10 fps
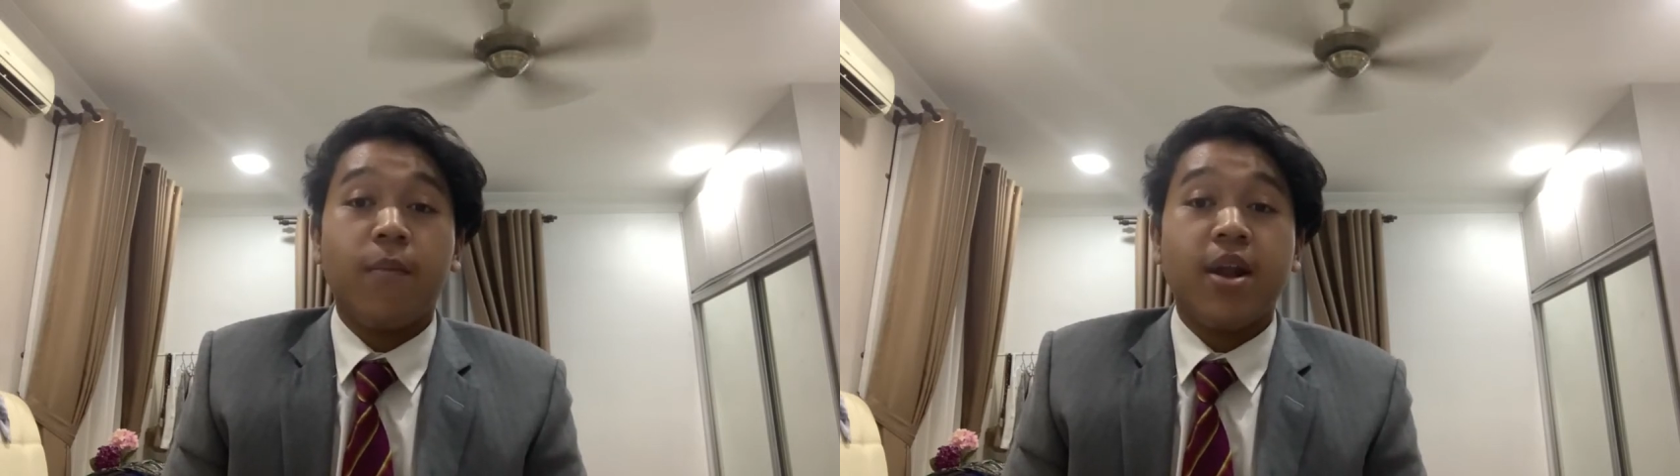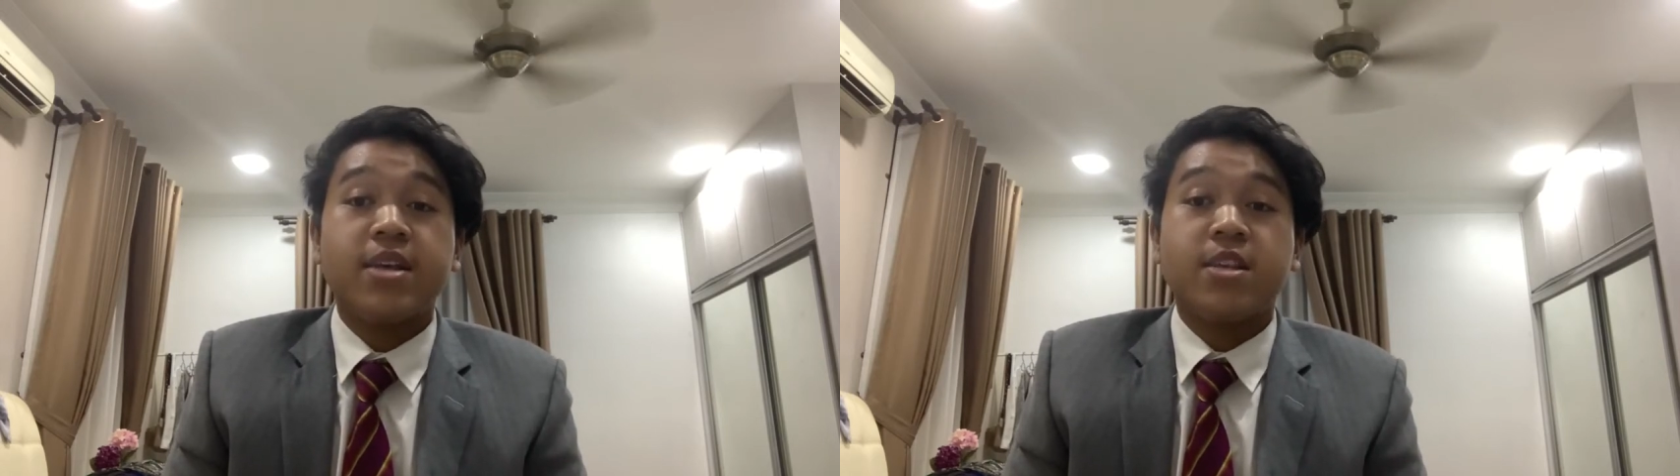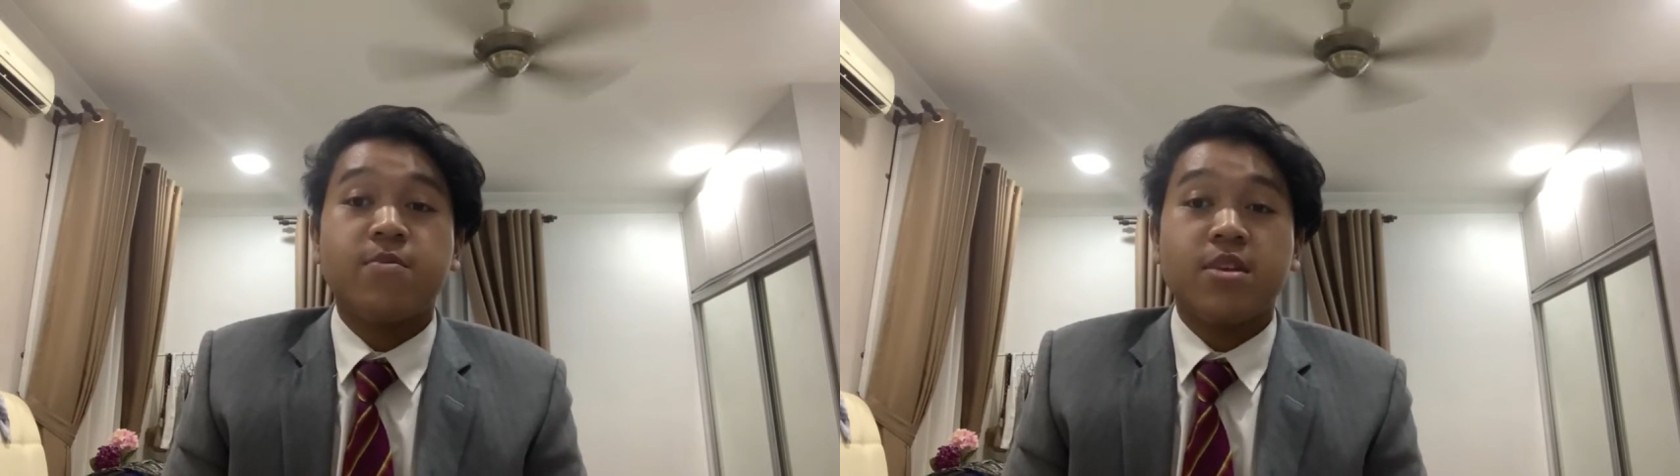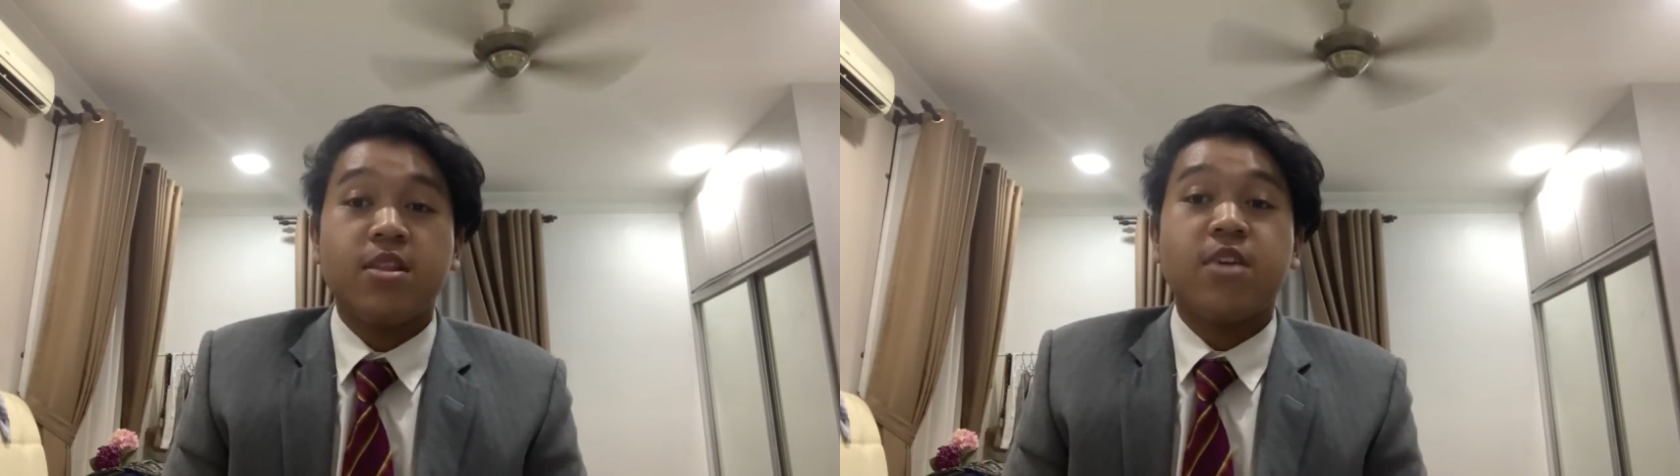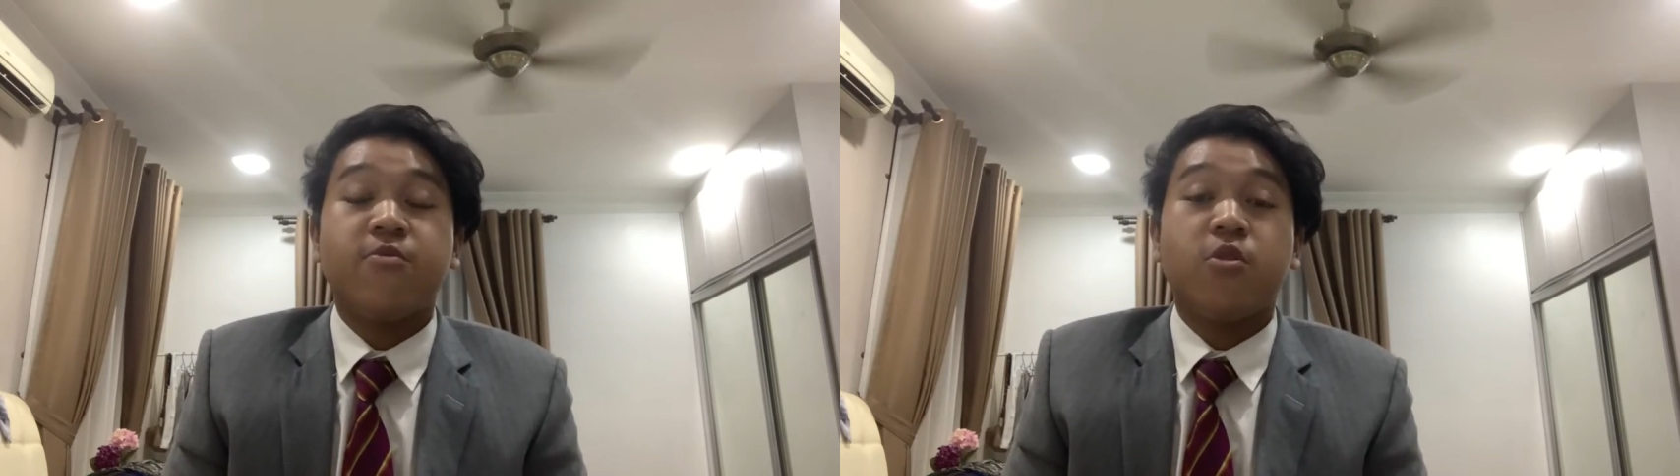MRSM
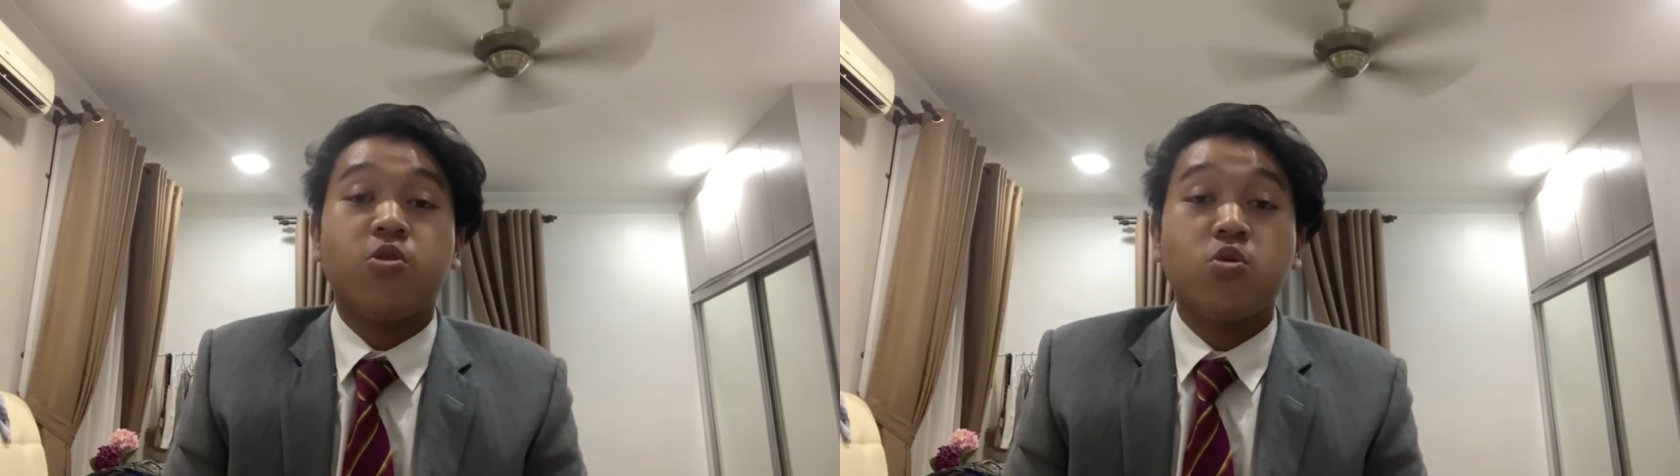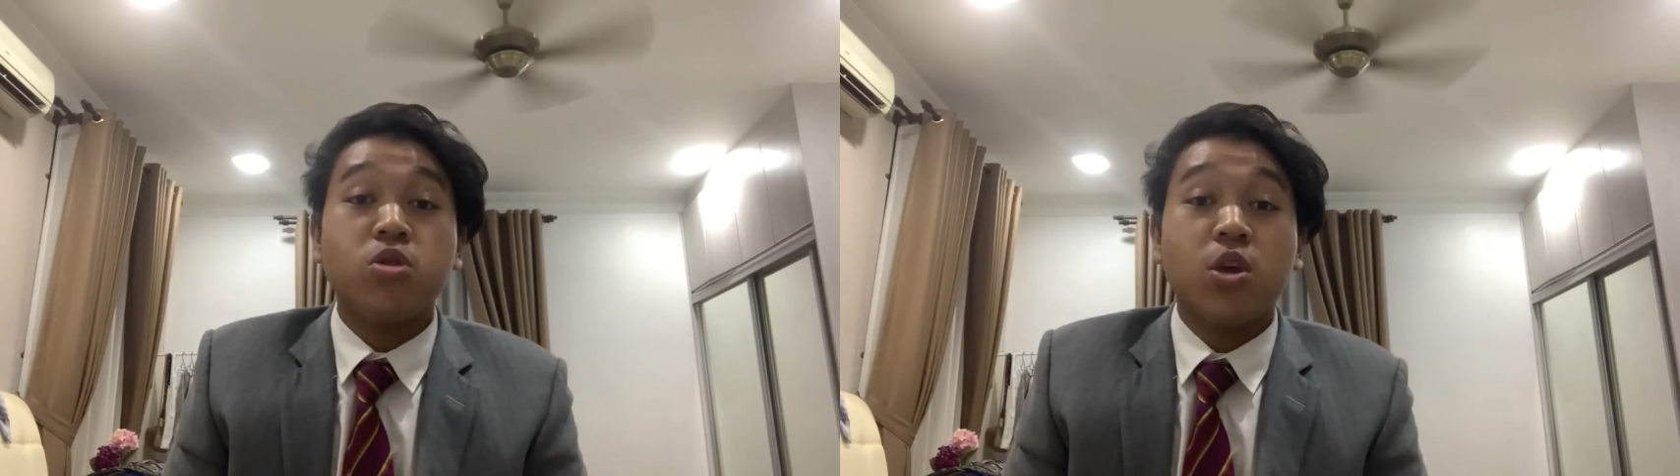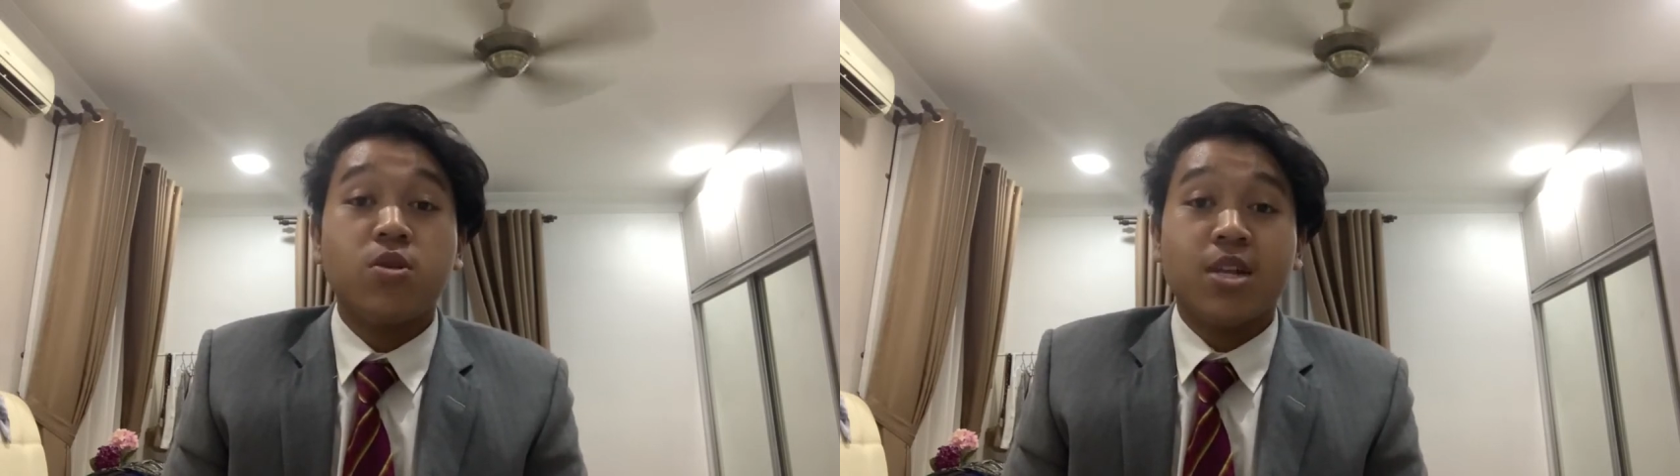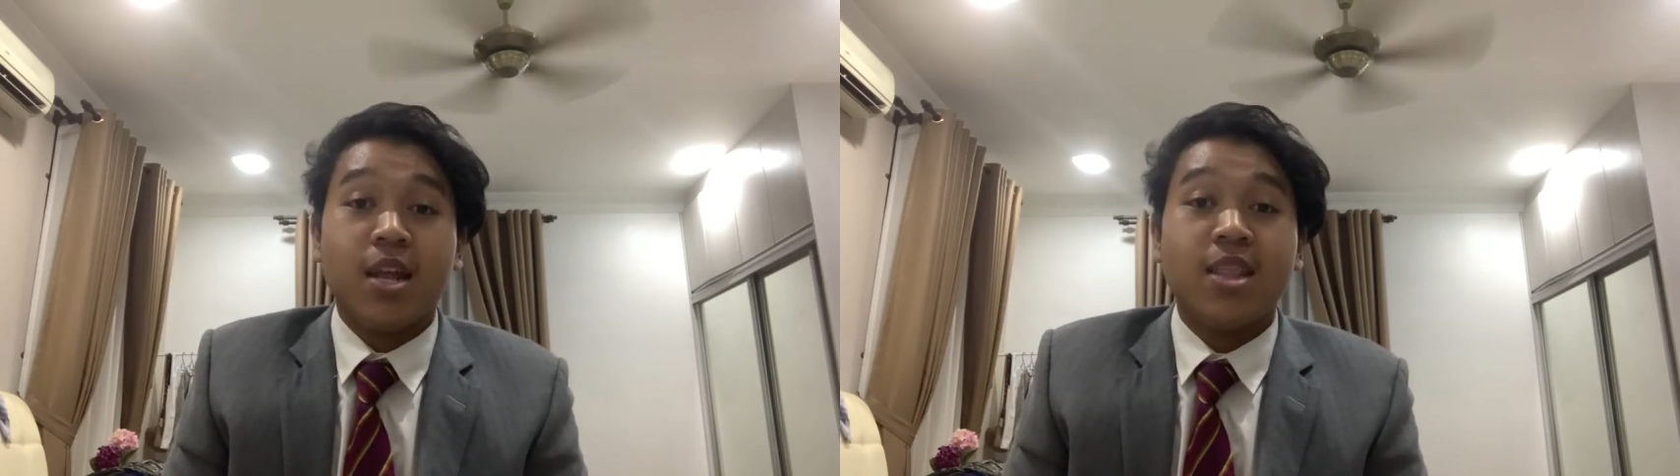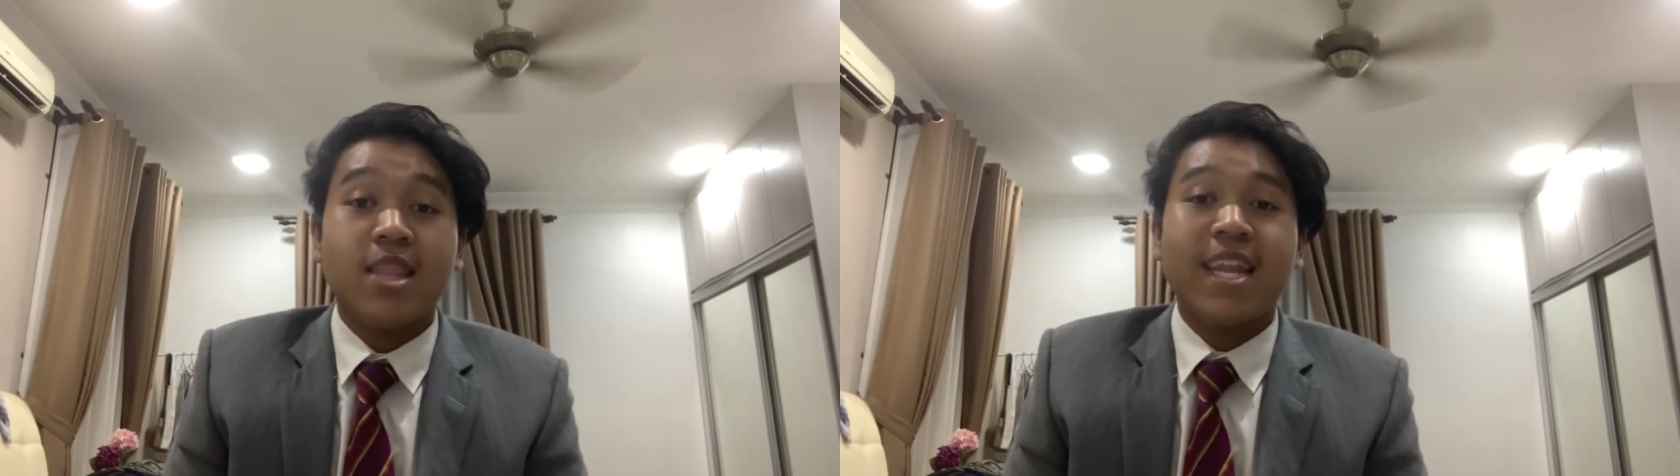Serting for
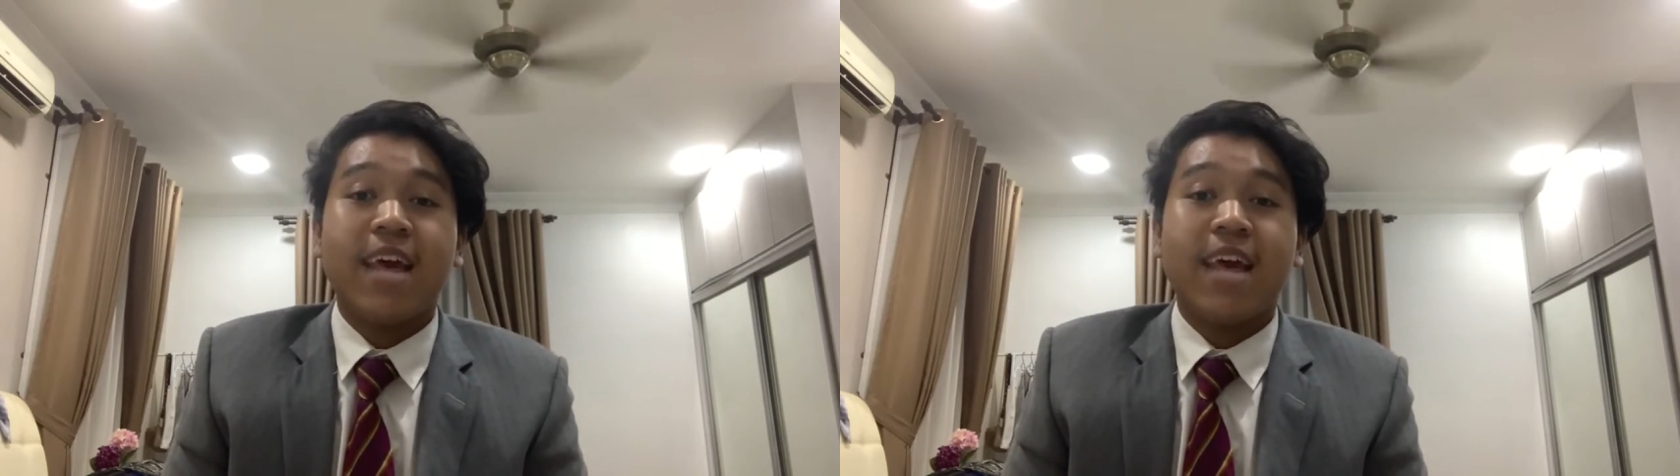2019